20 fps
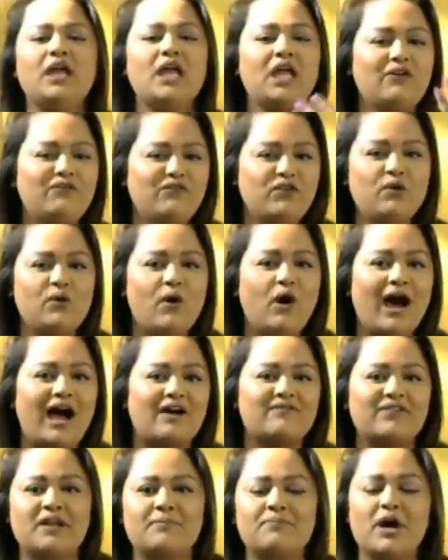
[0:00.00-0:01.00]
If you are
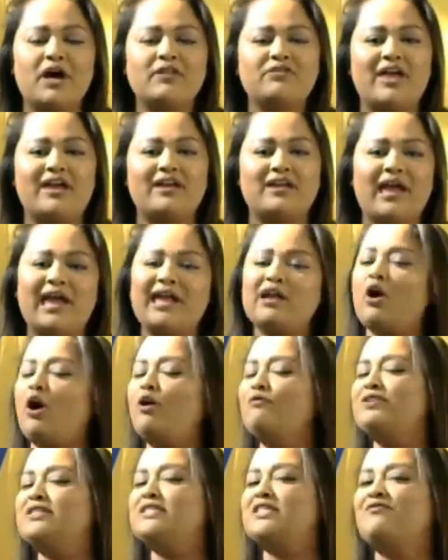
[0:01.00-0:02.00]
having a birthday cake,
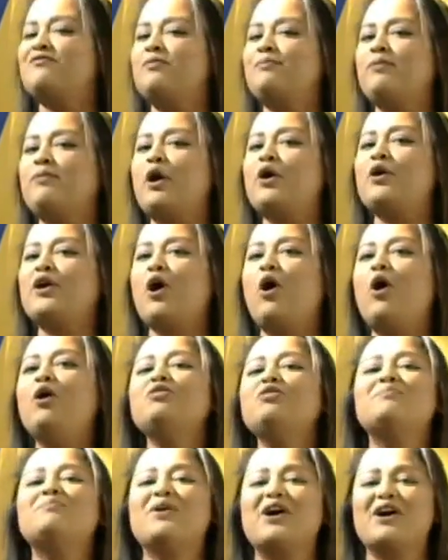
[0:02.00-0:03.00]
obviously for blowing
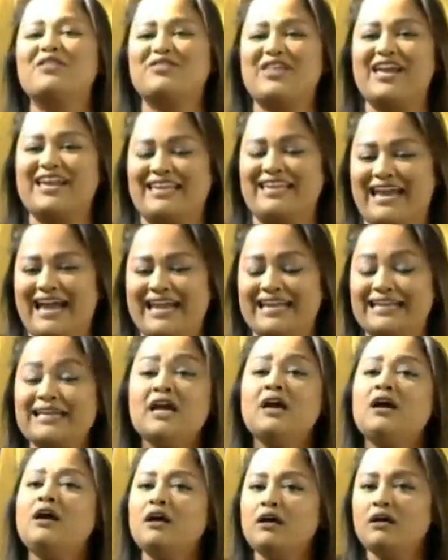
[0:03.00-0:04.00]
on the birthday cake,
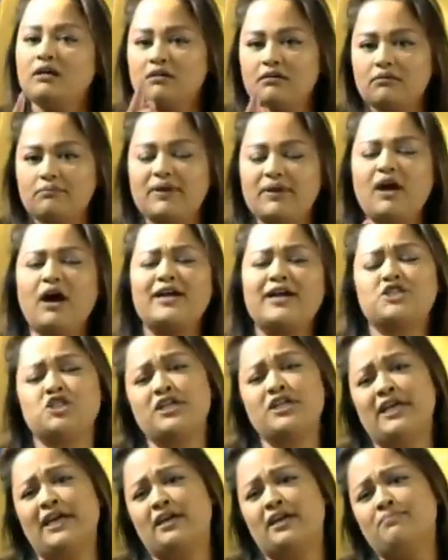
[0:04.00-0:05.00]
be
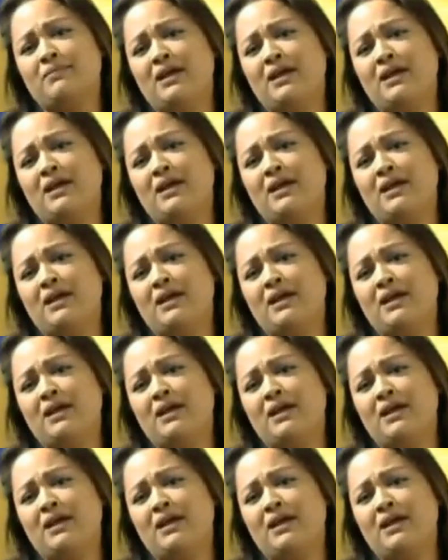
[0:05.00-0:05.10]
hygienic.